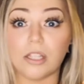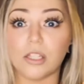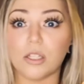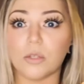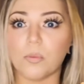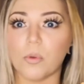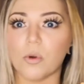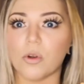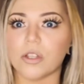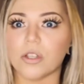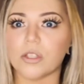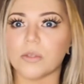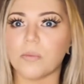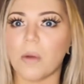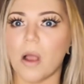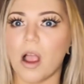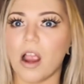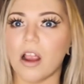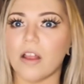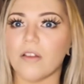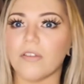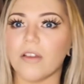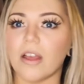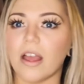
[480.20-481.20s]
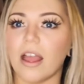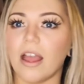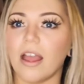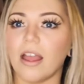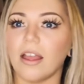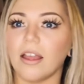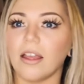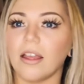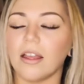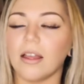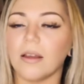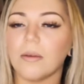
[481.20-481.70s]
blood sports part of it.
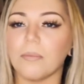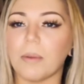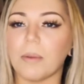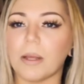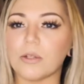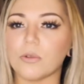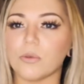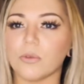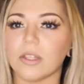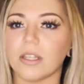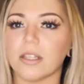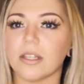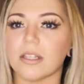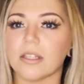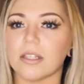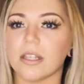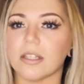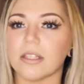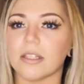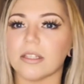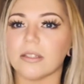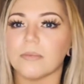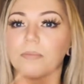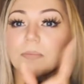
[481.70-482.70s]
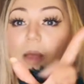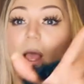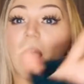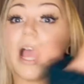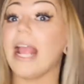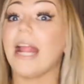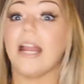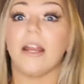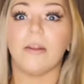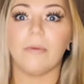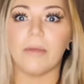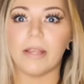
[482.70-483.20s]
I don't think this is.
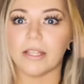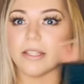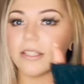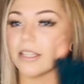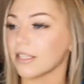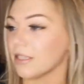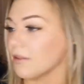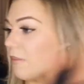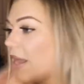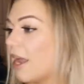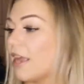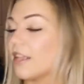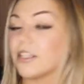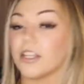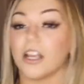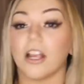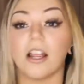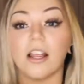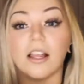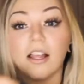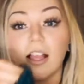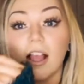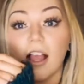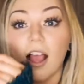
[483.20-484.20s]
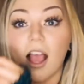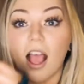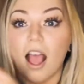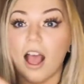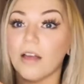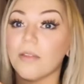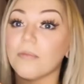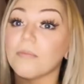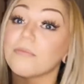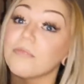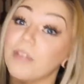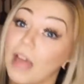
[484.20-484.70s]
But anyway, it doesn't matter.
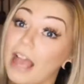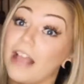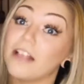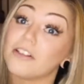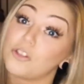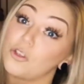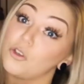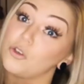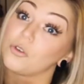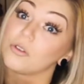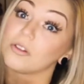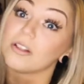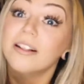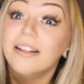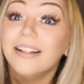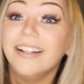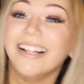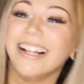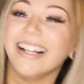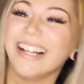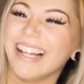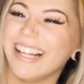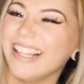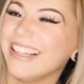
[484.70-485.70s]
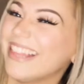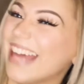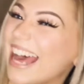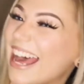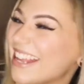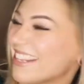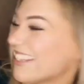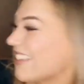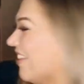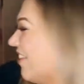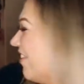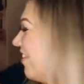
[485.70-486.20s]
That's cool.
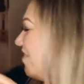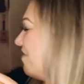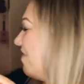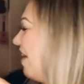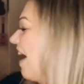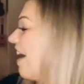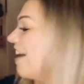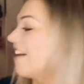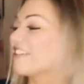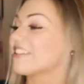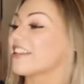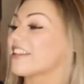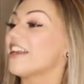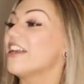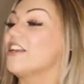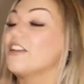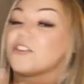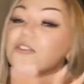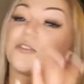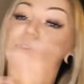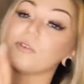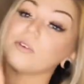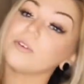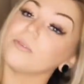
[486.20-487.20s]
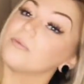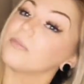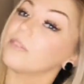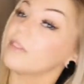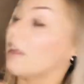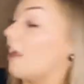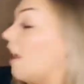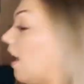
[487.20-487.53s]
That's all that matters. So